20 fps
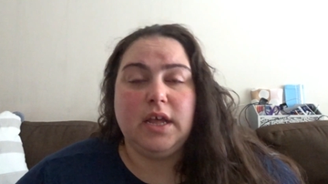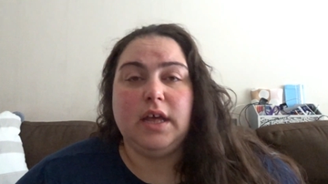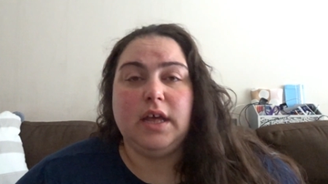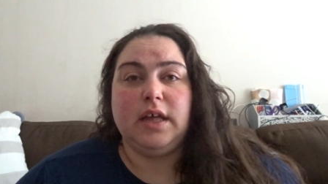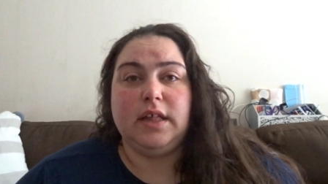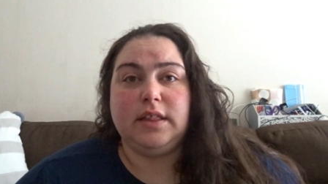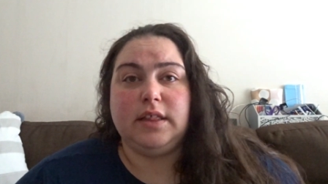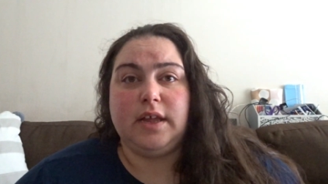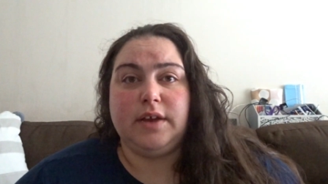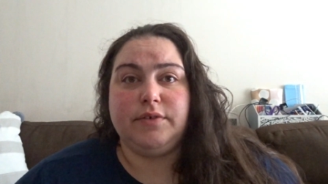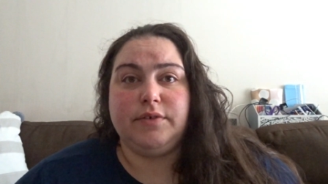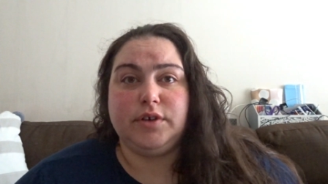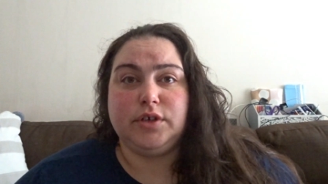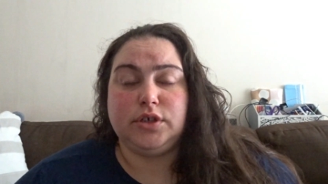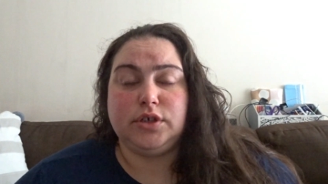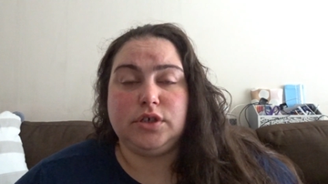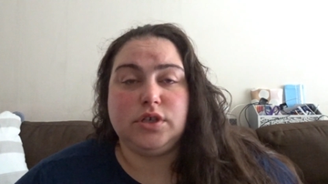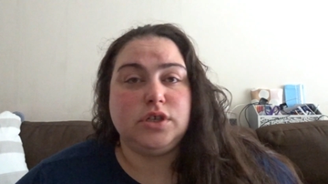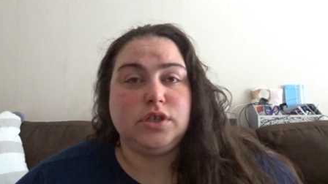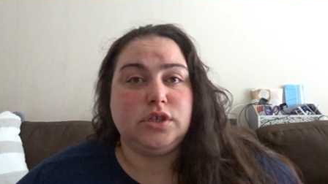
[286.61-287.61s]
And they
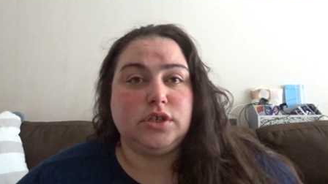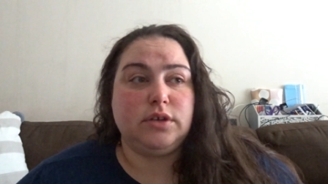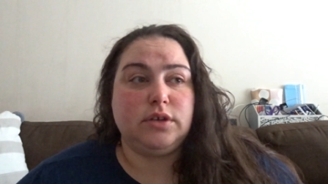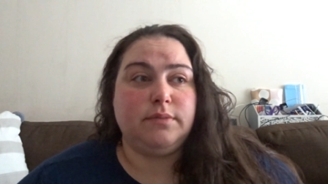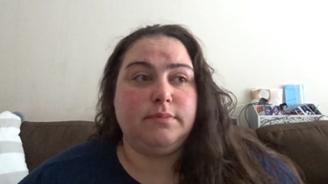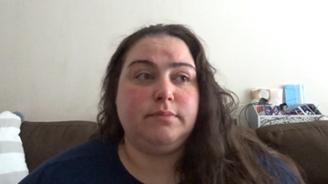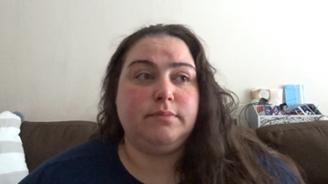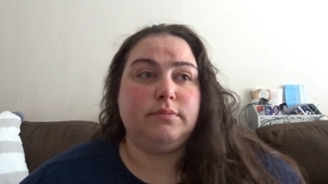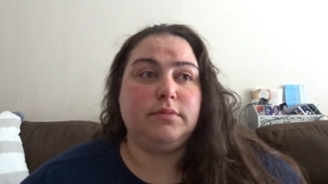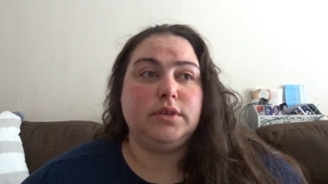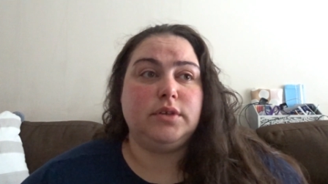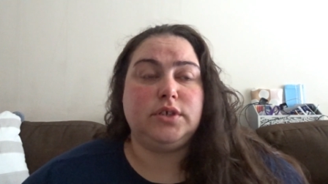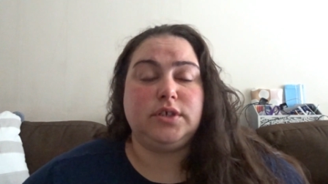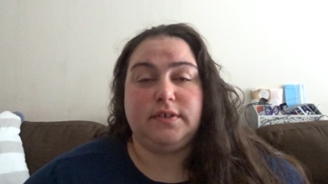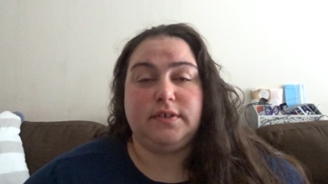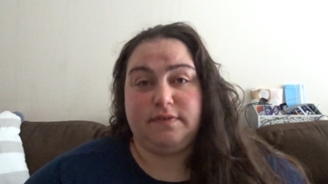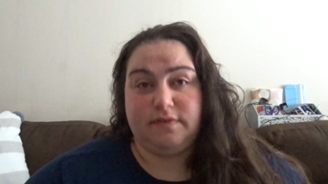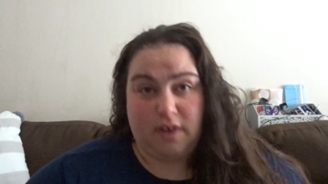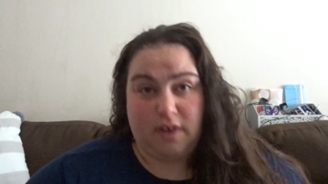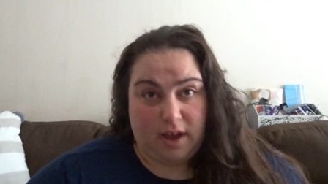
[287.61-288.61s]
reduced them to
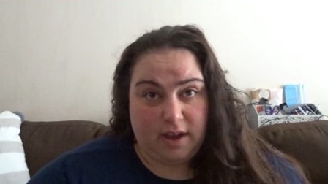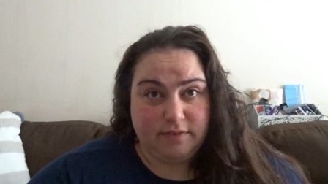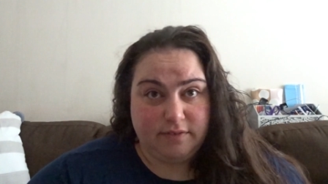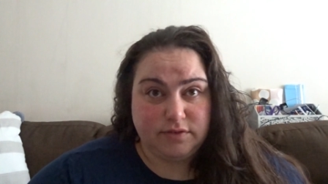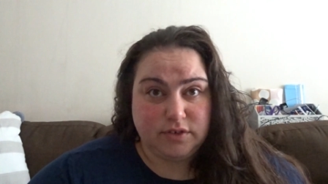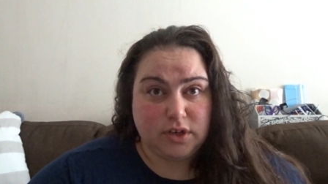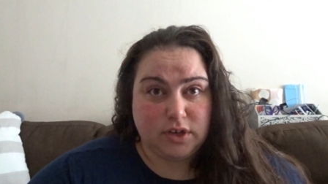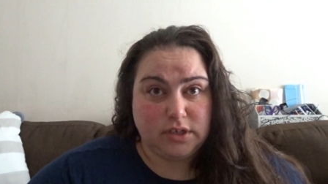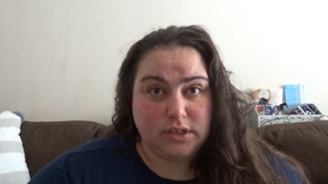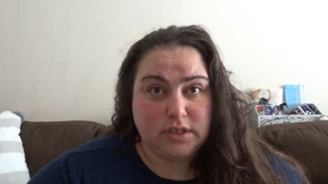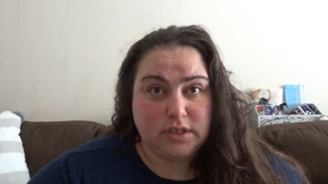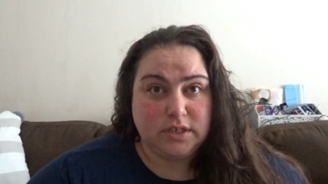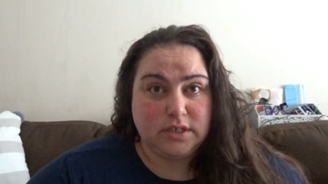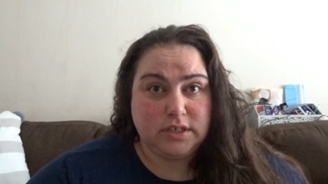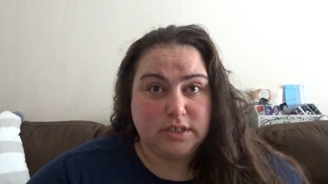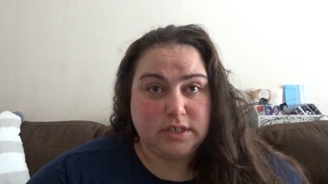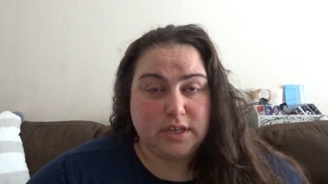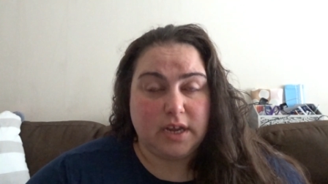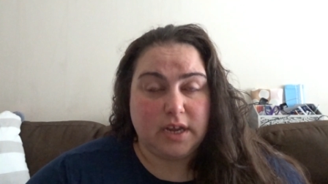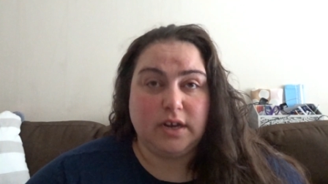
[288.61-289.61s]

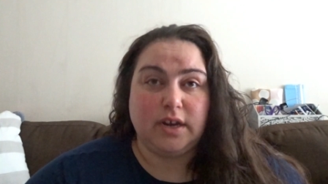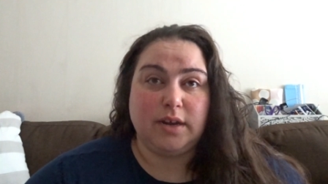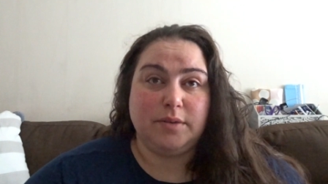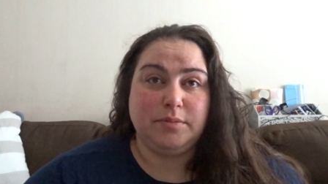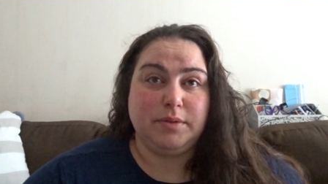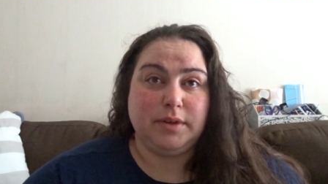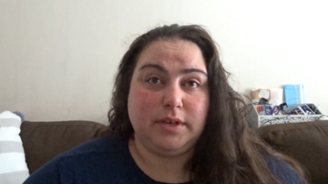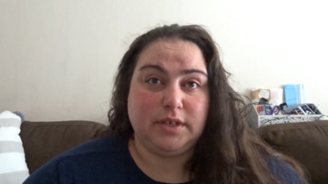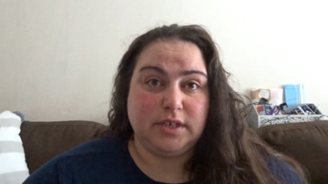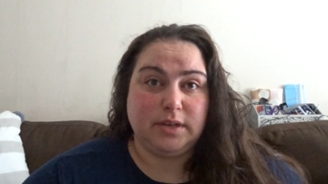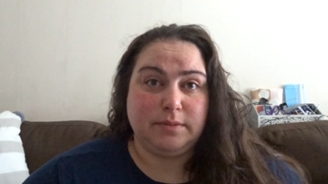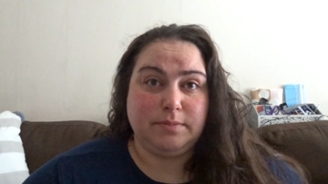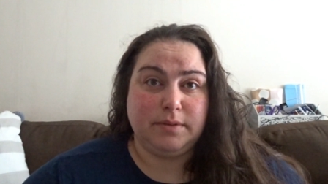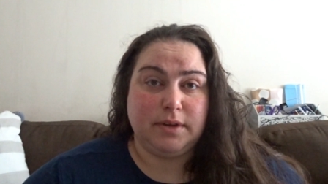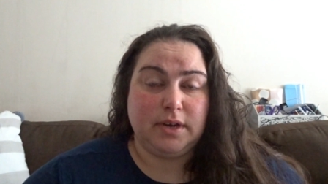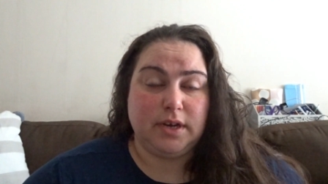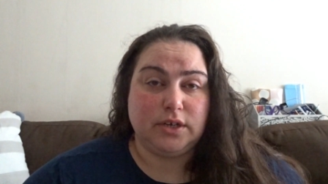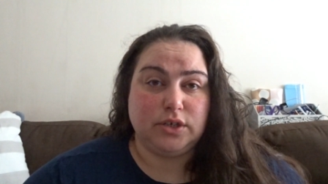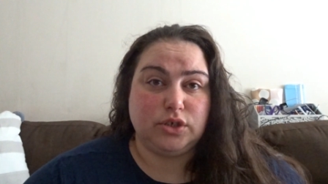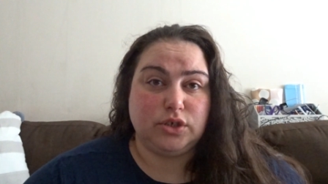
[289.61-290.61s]
$5 and I picked up an
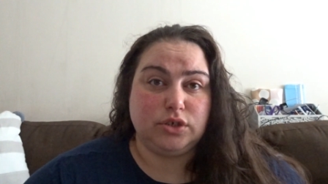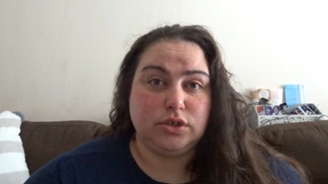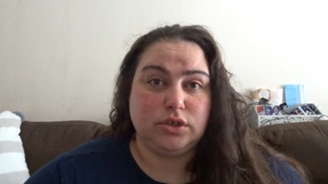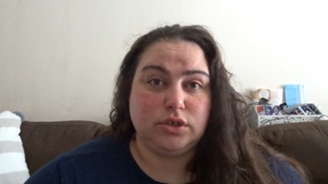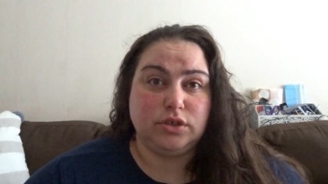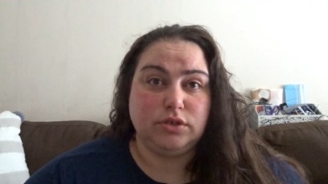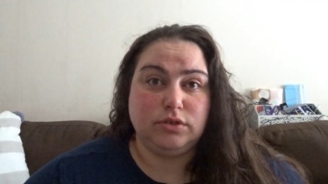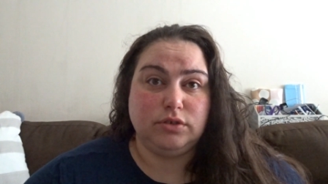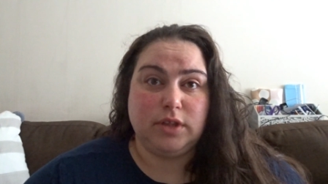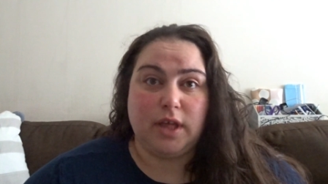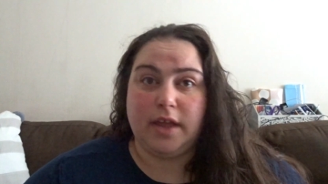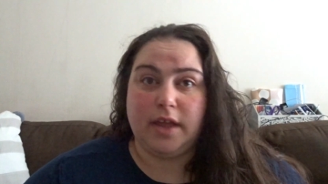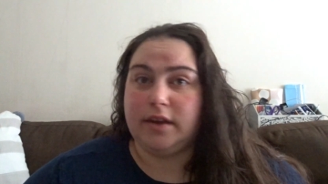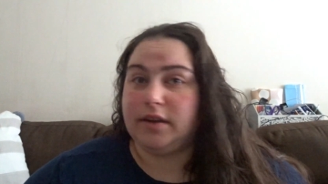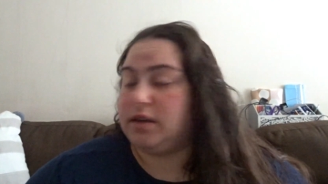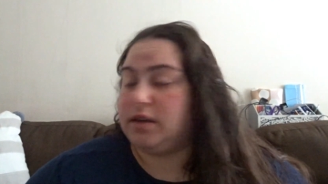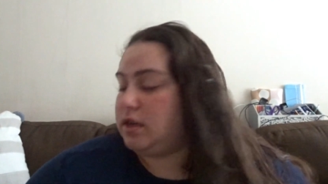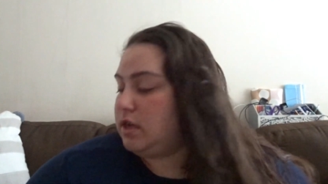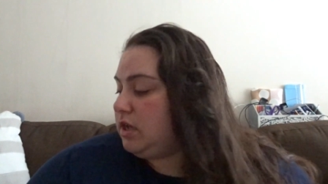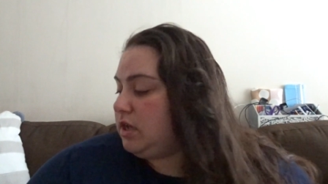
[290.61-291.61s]
extra two
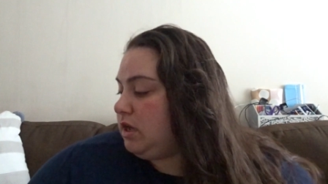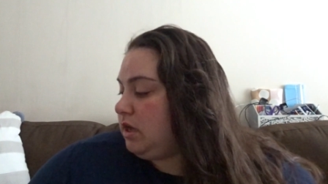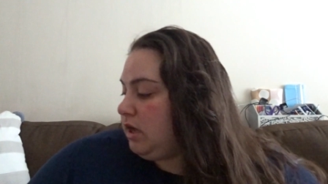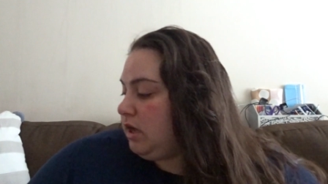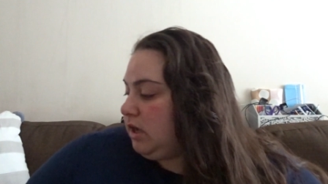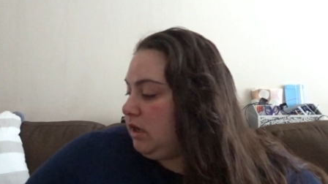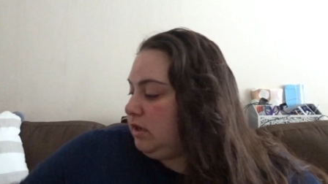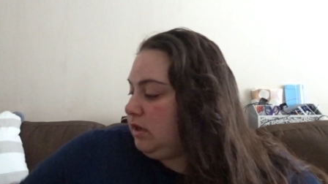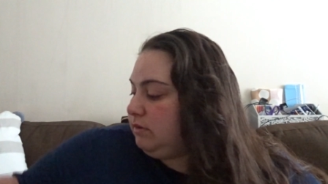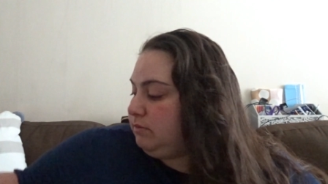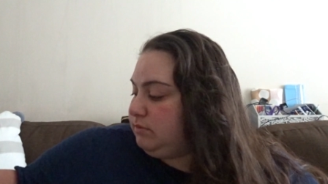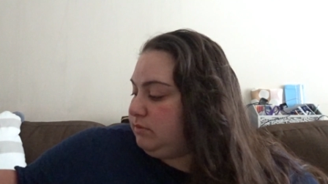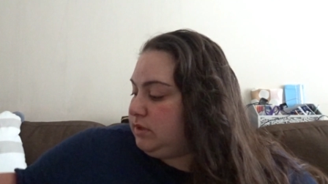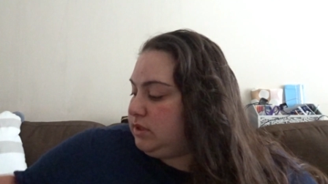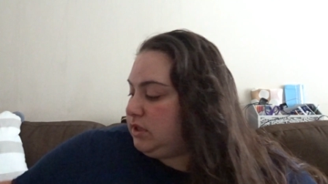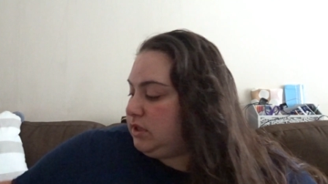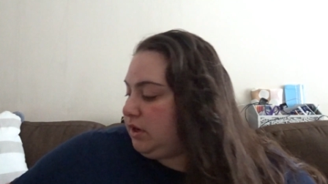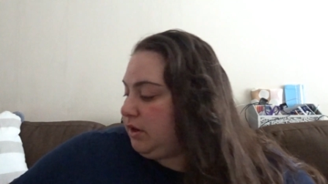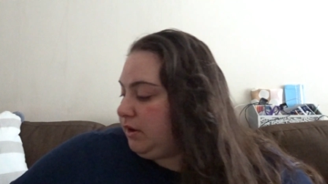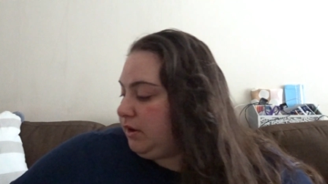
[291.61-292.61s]
then. Um,
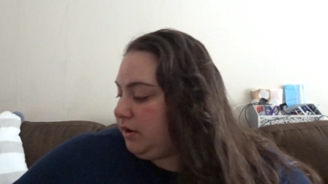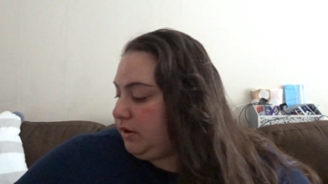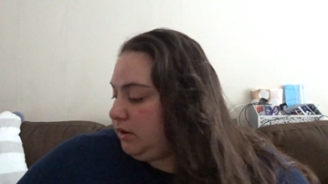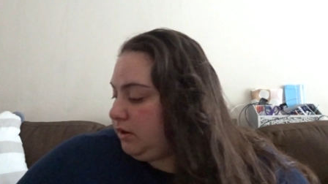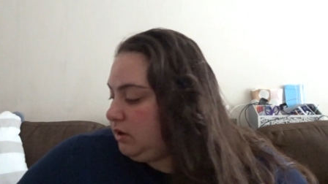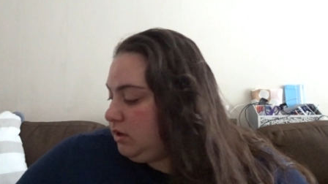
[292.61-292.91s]
so,